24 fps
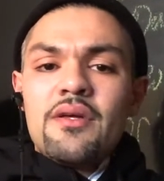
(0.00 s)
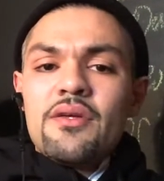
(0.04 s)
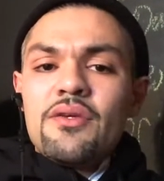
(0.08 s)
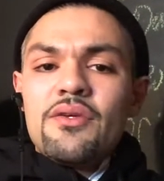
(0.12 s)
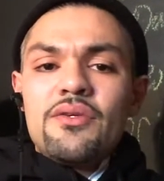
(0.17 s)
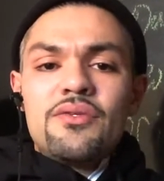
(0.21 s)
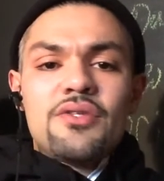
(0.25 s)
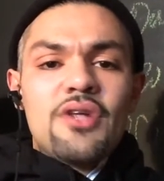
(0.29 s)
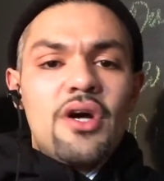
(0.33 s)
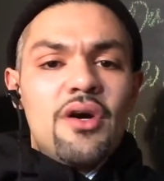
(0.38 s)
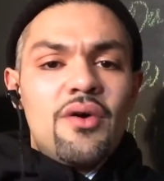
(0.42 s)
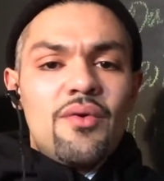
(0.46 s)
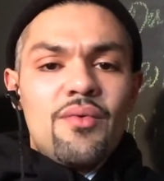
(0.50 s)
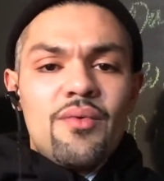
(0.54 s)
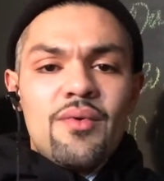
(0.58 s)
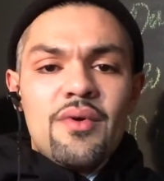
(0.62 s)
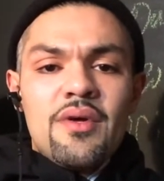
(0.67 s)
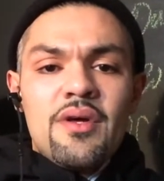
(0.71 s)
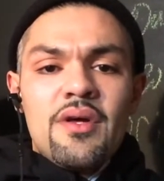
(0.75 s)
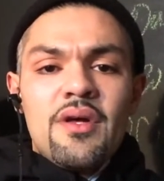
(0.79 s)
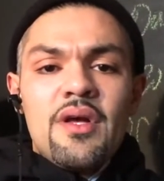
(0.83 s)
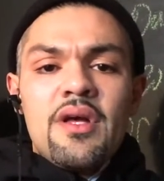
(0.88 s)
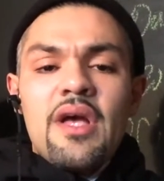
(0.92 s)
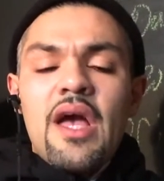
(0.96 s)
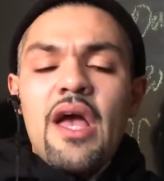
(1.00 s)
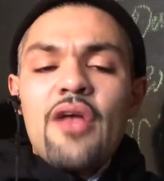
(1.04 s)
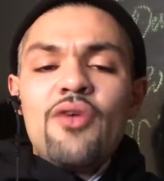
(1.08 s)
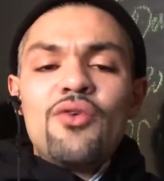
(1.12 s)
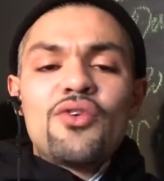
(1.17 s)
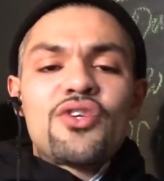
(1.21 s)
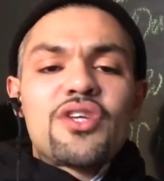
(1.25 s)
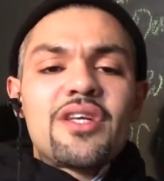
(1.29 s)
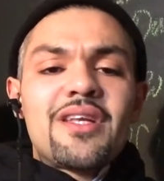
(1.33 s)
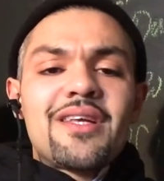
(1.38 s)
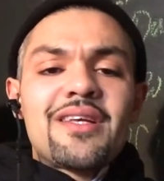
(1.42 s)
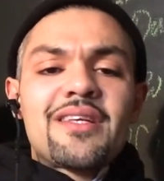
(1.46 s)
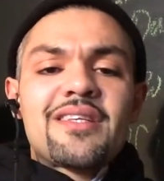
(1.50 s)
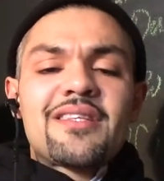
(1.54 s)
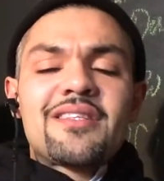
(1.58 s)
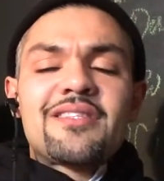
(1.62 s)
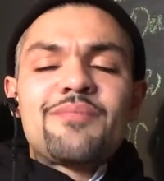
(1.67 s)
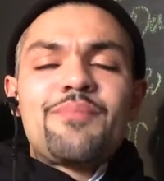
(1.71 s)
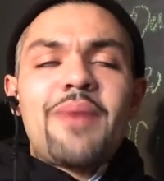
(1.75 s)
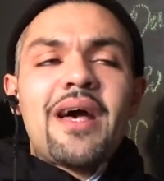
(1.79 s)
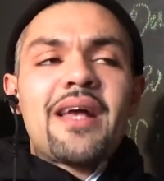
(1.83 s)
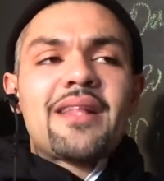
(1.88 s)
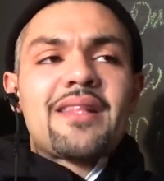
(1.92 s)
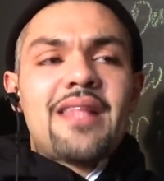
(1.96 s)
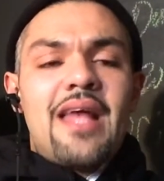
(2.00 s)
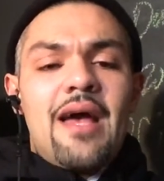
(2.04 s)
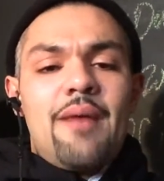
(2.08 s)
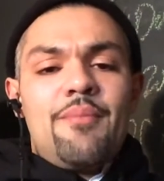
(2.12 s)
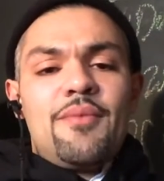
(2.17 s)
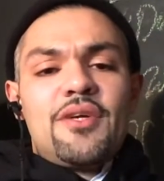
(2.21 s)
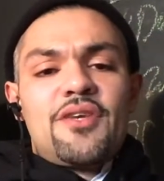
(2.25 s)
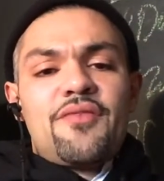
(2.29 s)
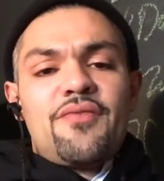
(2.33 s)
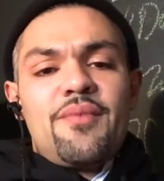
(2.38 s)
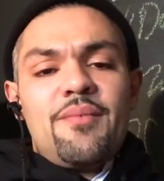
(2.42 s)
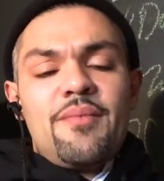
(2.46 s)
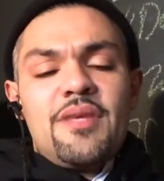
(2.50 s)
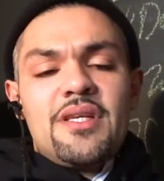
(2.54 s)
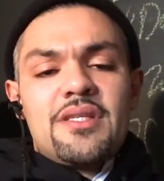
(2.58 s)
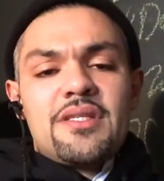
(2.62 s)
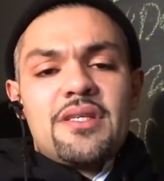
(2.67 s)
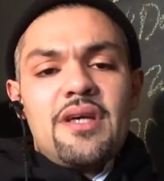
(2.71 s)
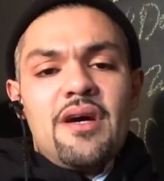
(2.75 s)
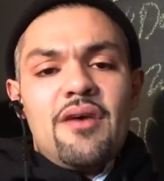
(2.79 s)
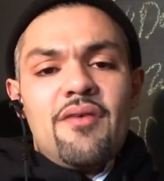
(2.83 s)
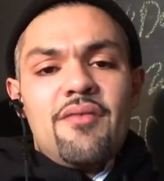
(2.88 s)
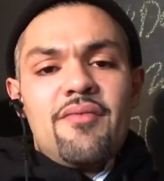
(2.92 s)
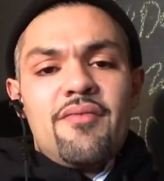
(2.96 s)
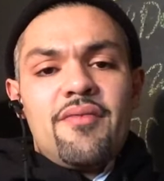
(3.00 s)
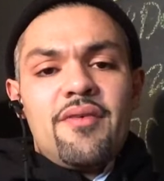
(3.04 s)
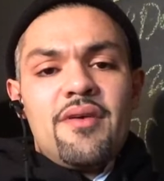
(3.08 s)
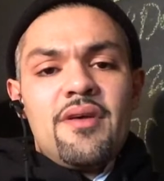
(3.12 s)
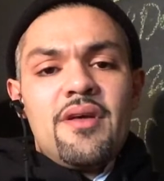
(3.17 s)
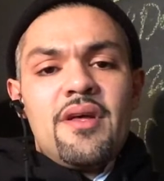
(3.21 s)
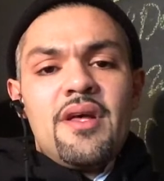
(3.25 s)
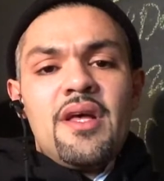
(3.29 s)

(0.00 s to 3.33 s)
You don't. And you shouldn't expect that much from yourself.